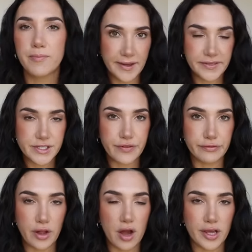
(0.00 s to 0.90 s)
I like this for
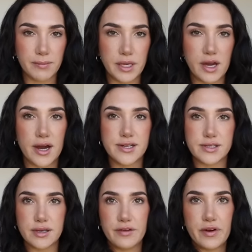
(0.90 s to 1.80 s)
vlogging
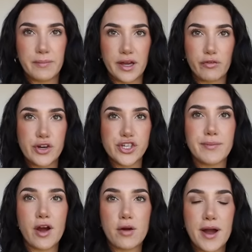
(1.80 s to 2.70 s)
because if I'm like reaching
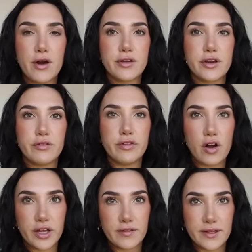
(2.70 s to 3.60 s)
my arm out, you know,
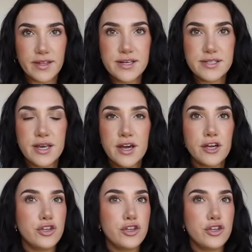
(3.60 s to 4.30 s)
vlogging like this,